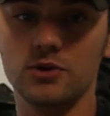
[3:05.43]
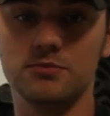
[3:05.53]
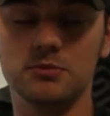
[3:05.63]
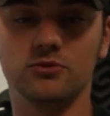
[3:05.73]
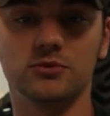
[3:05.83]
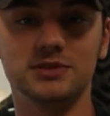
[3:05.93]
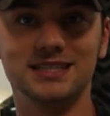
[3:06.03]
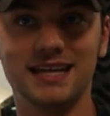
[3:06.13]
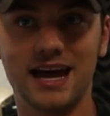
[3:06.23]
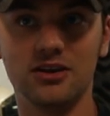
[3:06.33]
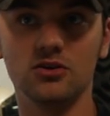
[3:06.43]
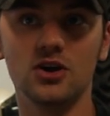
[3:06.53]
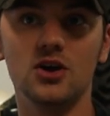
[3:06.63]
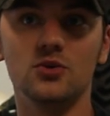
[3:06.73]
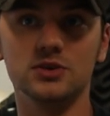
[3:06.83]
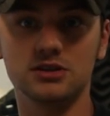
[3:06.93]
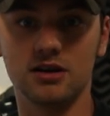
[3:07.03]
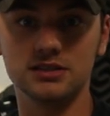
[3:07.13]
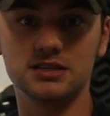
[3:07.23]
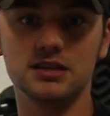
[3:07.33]
We have people from Seattle,
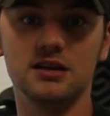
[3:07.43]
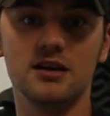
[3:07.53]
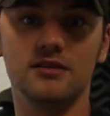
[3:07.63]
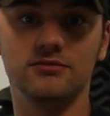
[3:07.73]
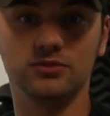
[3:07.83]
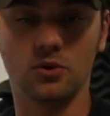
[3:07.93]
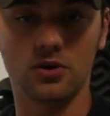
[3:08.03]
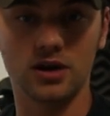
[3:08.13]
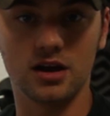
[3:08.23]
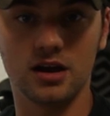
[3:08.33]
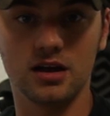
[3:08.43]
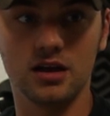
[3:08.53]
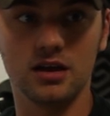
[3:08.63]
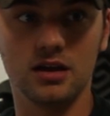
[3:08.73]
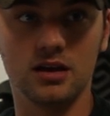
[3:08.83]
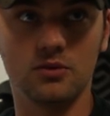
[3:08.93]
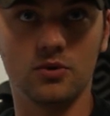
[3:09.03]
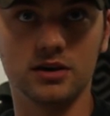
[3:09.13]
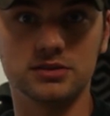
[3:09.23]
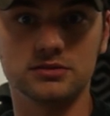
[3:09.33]
Wisconsin, Florida.
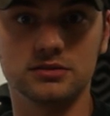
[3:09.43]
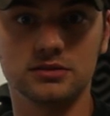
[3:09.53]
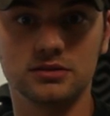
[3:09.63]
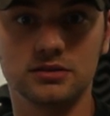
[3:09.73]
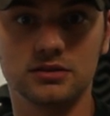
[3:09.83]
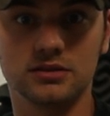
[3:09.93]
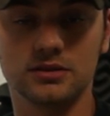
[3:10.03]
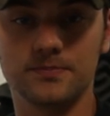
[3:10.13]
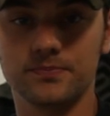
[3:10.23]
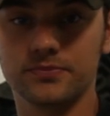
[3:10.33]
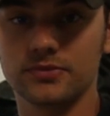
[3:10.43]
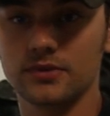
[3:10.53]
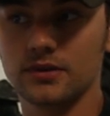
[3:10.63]
We had a Canadian Australian